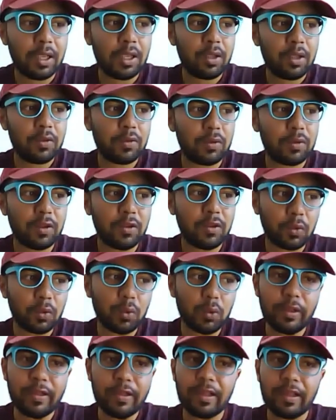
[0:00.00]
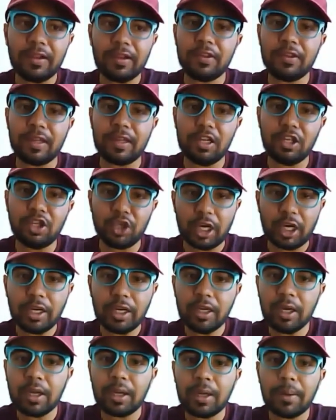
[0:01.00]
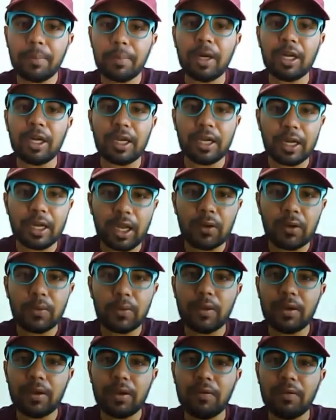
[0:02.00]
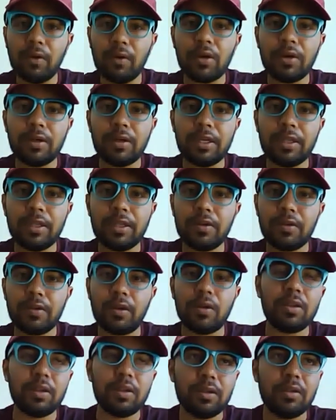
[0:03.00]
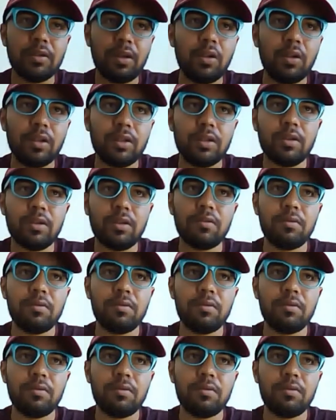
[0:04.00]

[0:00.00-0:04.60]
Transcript: So the schools are still shut, but now the volunteers or the all,